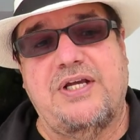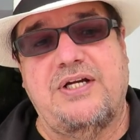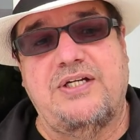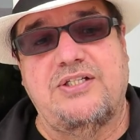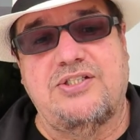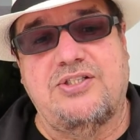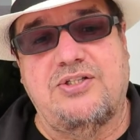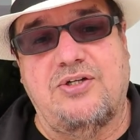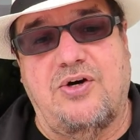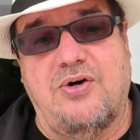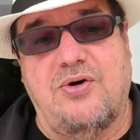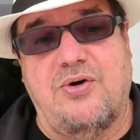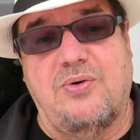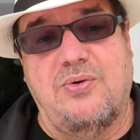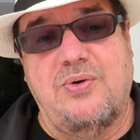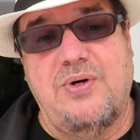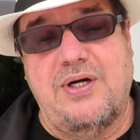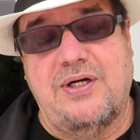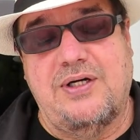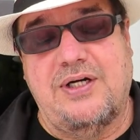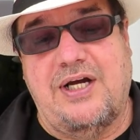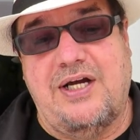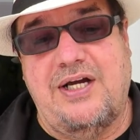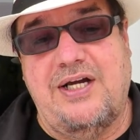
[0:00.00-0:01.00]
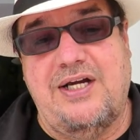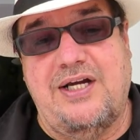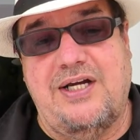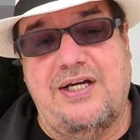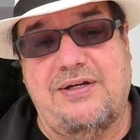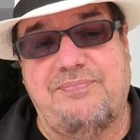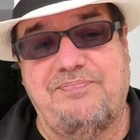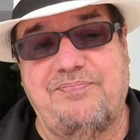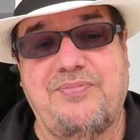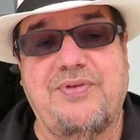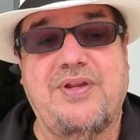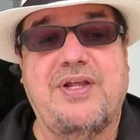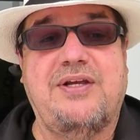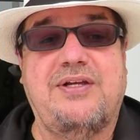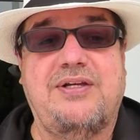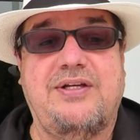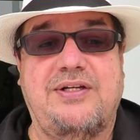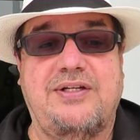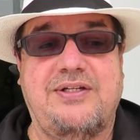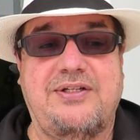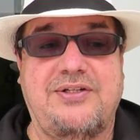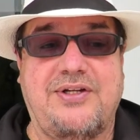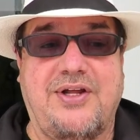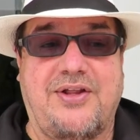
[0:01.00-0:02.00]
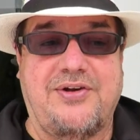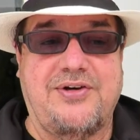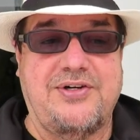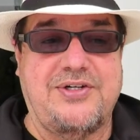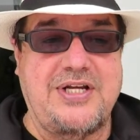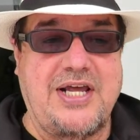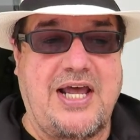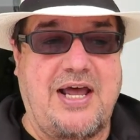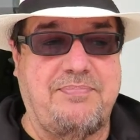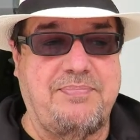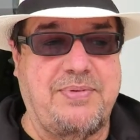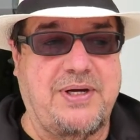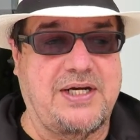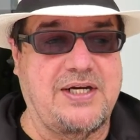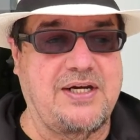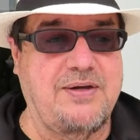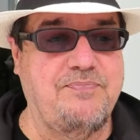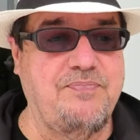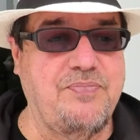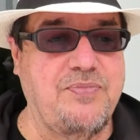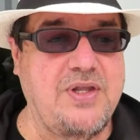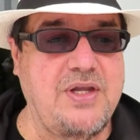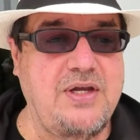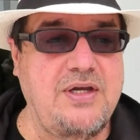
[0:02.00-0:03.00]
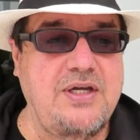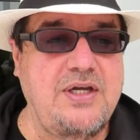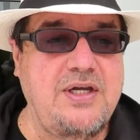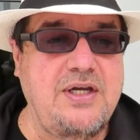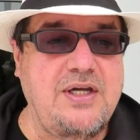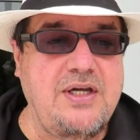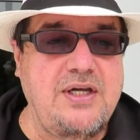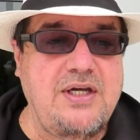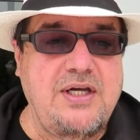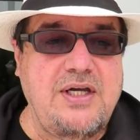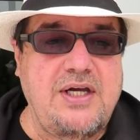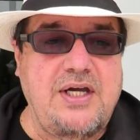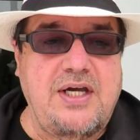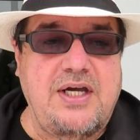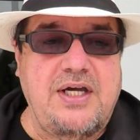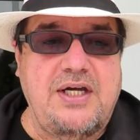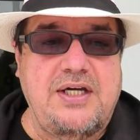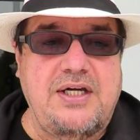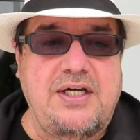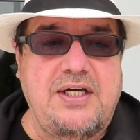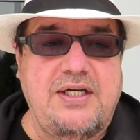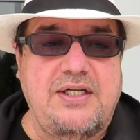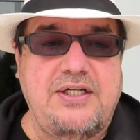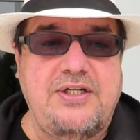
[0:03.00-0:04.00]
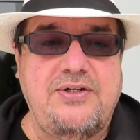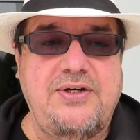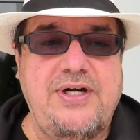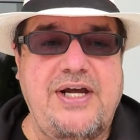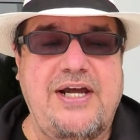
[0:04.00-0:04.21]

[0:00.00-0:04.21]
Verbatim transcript: So another topic. You